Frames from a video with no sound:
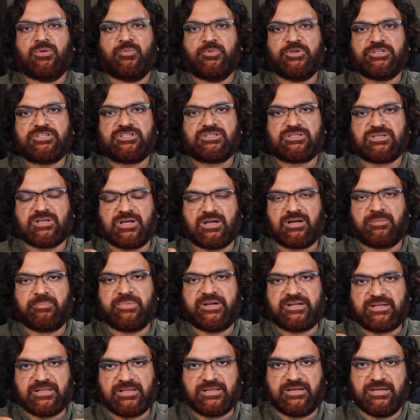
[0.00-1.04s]
which are
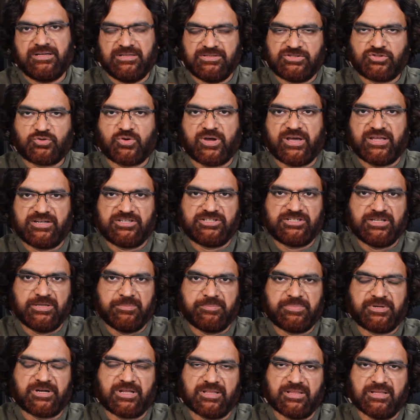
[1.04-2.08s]
better in square
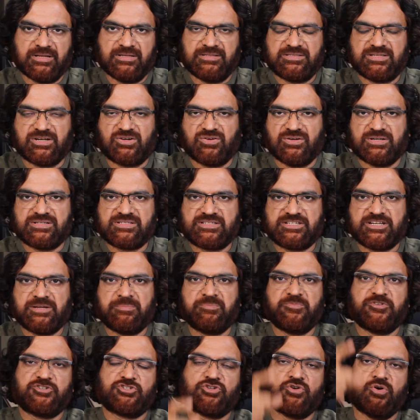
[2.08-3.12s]
shape rather than circular
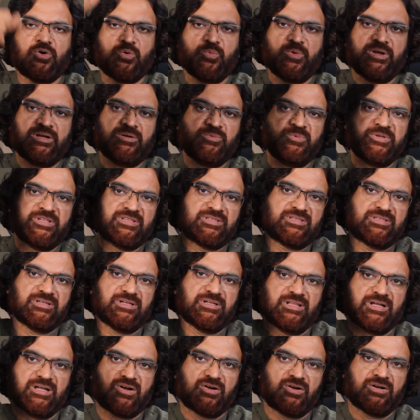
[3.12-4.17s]
shape, which go well with
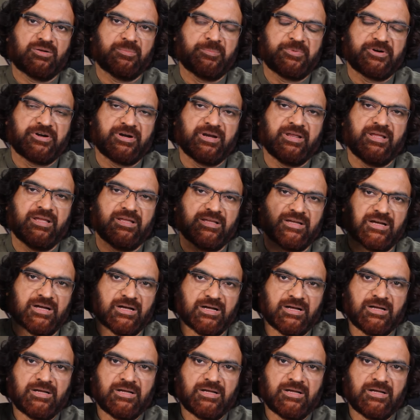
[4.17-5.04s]
the contemporary